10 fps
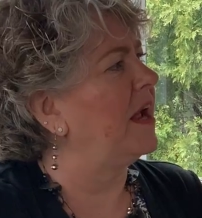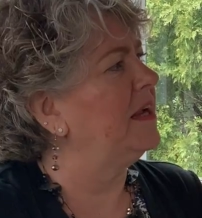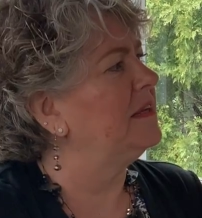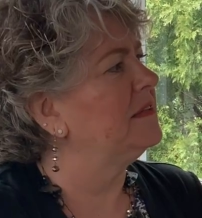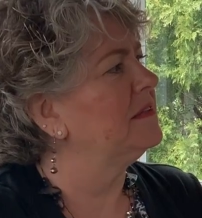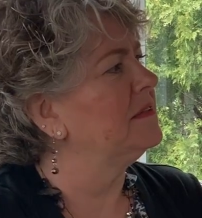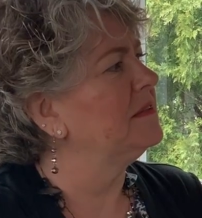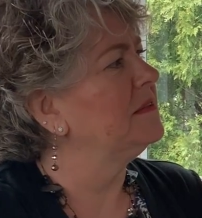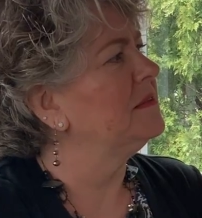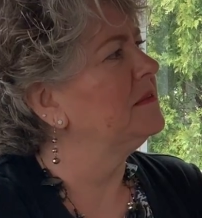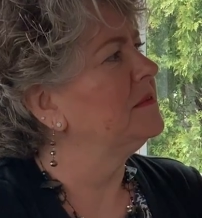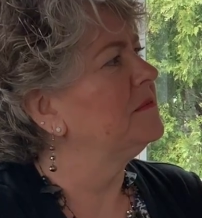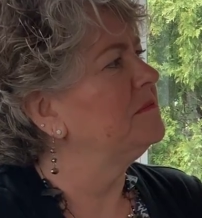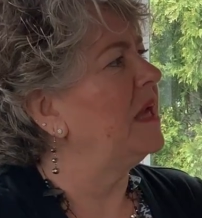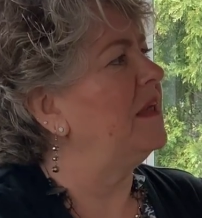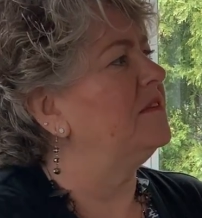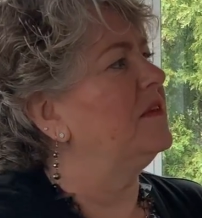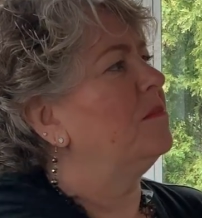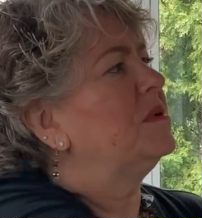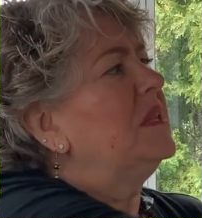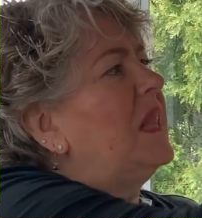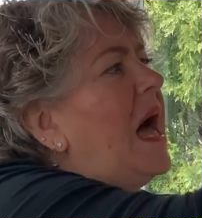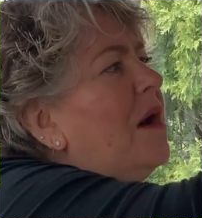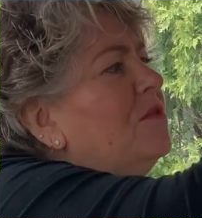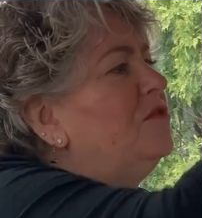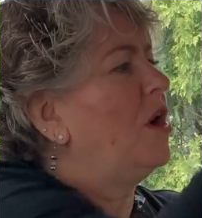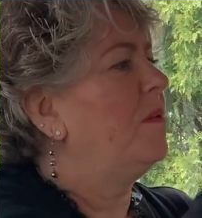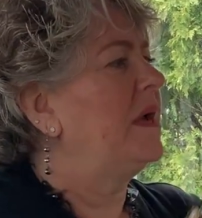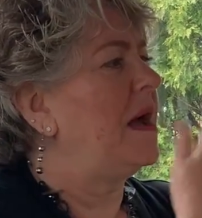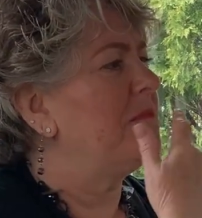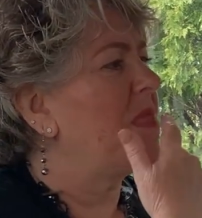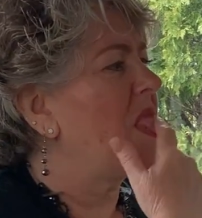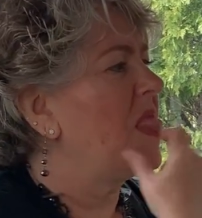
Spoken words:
right? And some clouds going up.